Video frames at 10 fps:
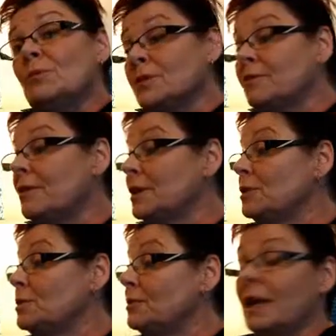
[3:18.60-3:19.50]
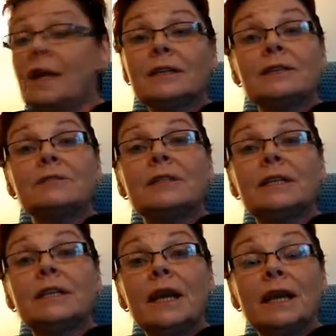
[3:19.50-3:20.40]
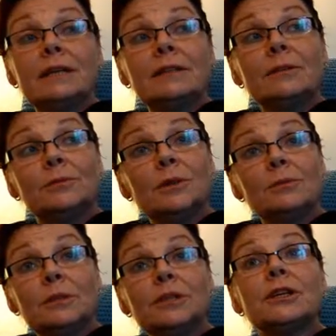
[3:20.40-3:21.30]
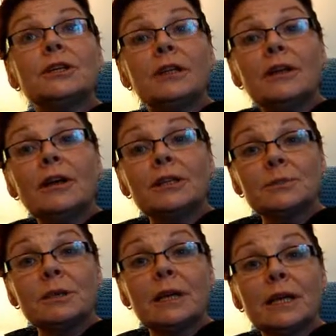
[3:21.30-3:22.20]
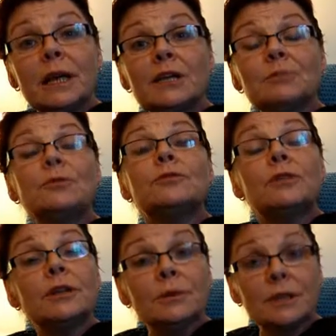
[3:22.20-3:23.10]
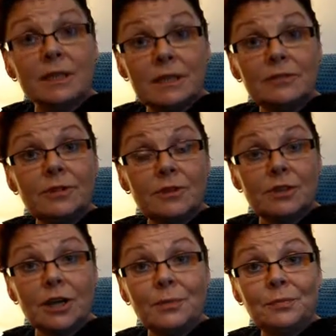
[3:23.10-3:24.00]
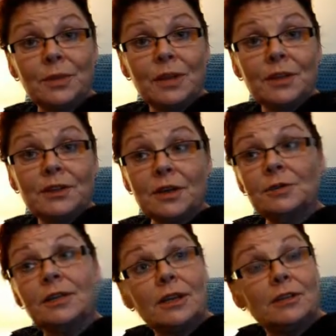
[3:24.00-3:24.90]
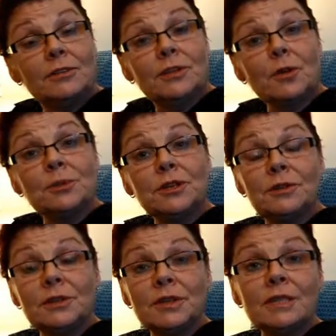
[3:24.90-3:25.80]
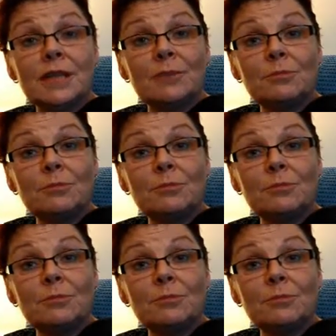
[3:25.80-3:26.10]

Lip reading: was a very useful activity, and we would certainly like to be engaged more fully with it in the future. So thank you for the opportunity to take